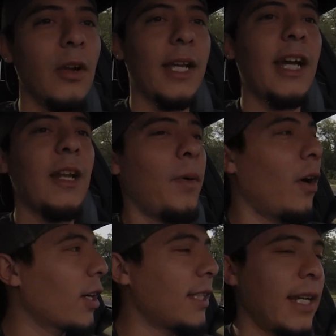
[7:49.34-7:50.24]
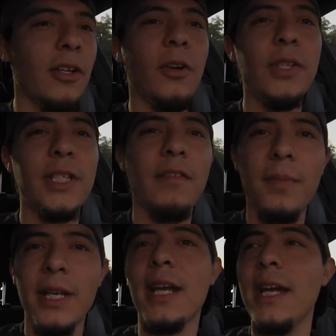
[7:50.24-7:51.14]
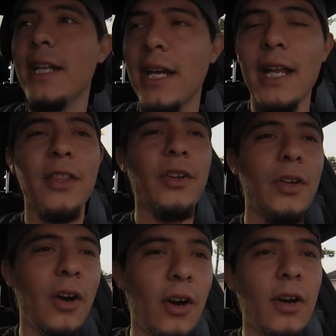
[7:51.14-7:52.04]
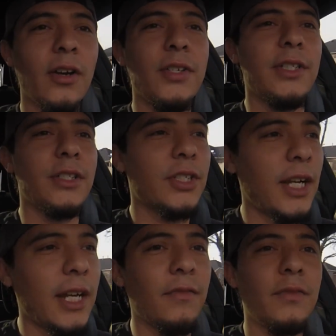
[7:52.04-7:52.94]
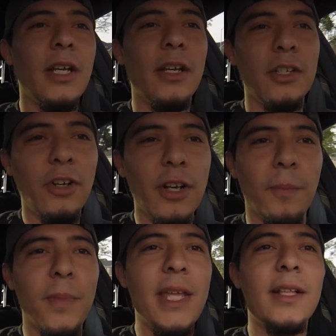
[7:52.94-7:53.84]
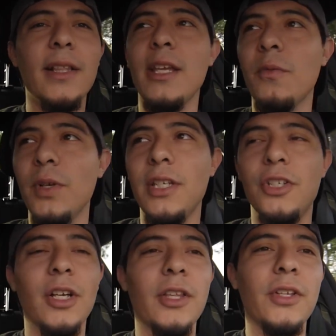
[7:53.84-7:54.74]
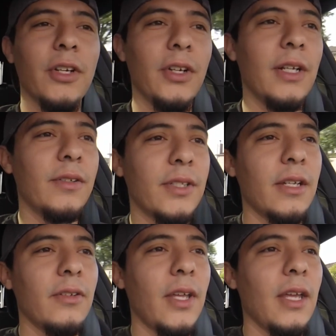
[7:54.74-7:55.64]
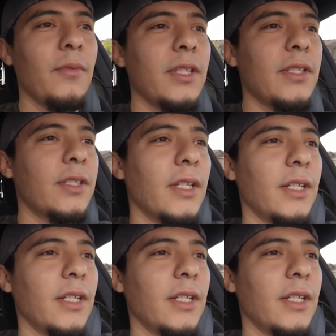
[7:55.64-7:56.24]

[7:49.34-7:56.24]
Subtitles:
you know, I kind of parked, and I noticed everybody kind of got out of their cars and just kind of started mingling with each other. And I was like, okay, well,